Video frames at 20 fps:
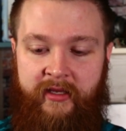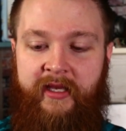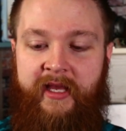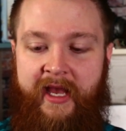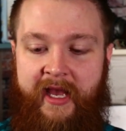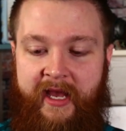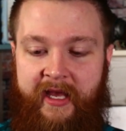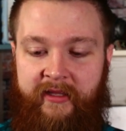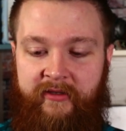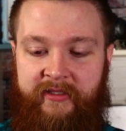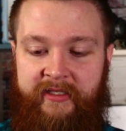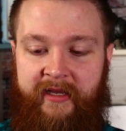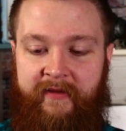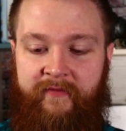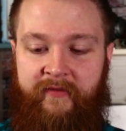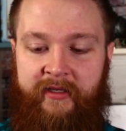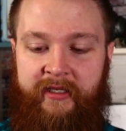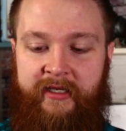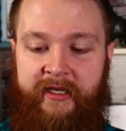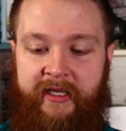Yeah, there's
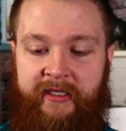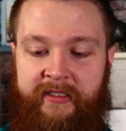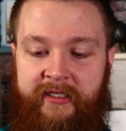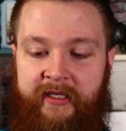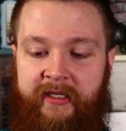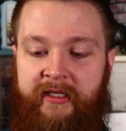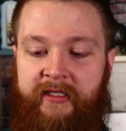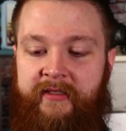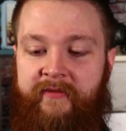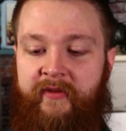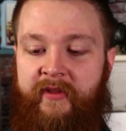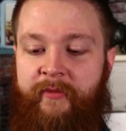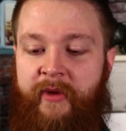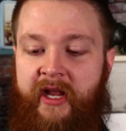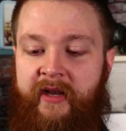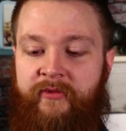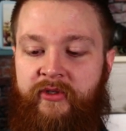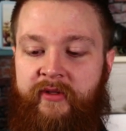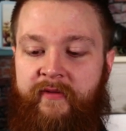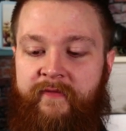definitely a nice adhesive on the
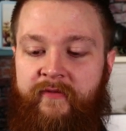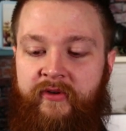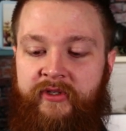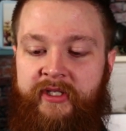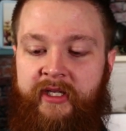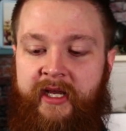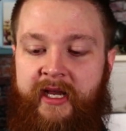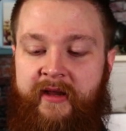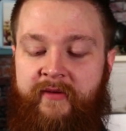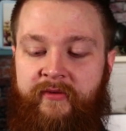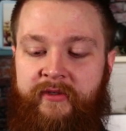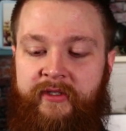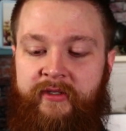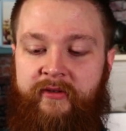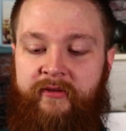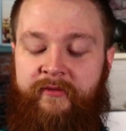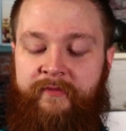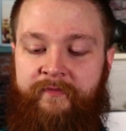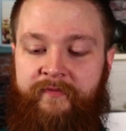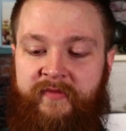bottom. So the first thing I would
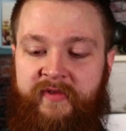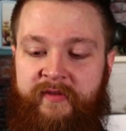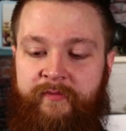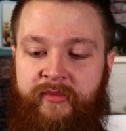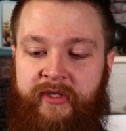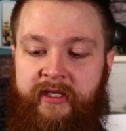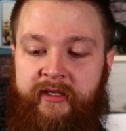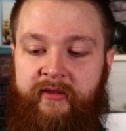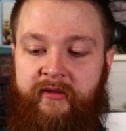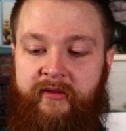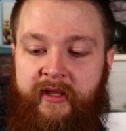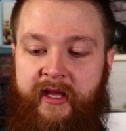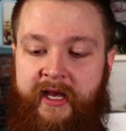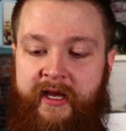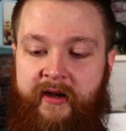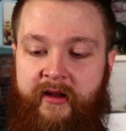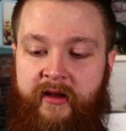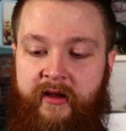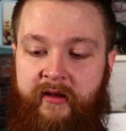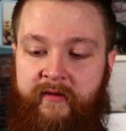do is peel
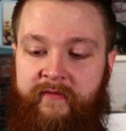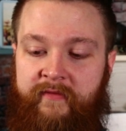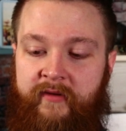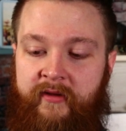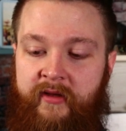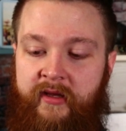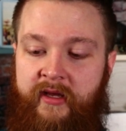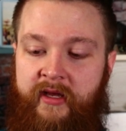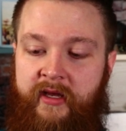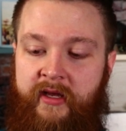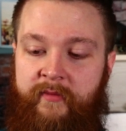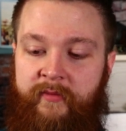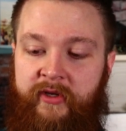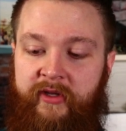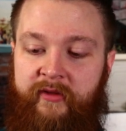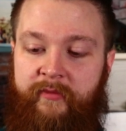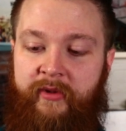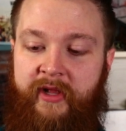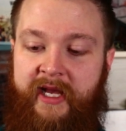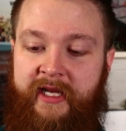that off.
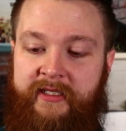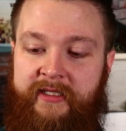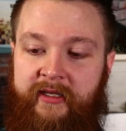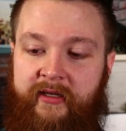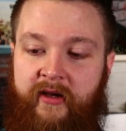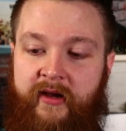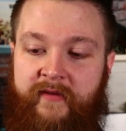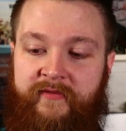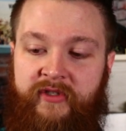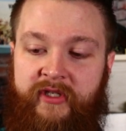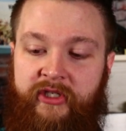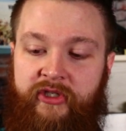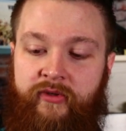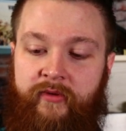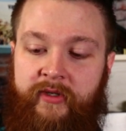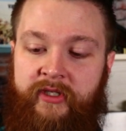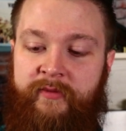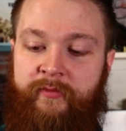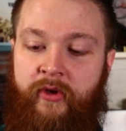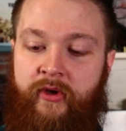Peel the plastic off so that
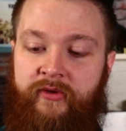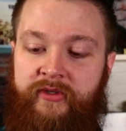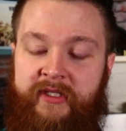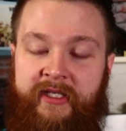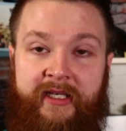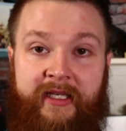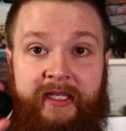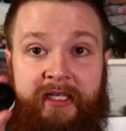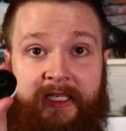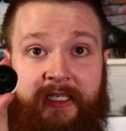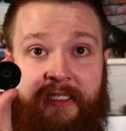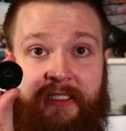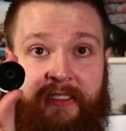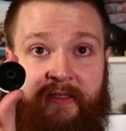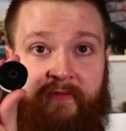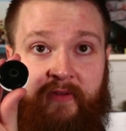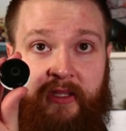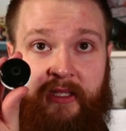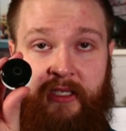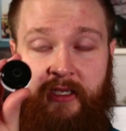you expose the
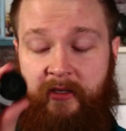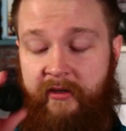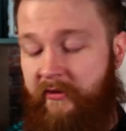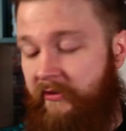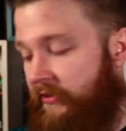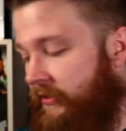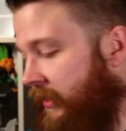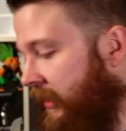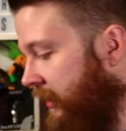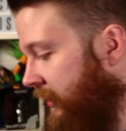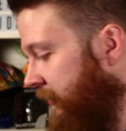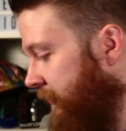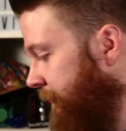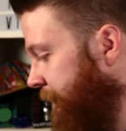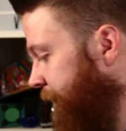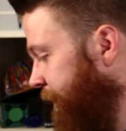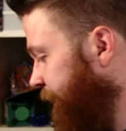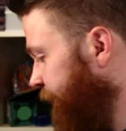adhesive on the underside.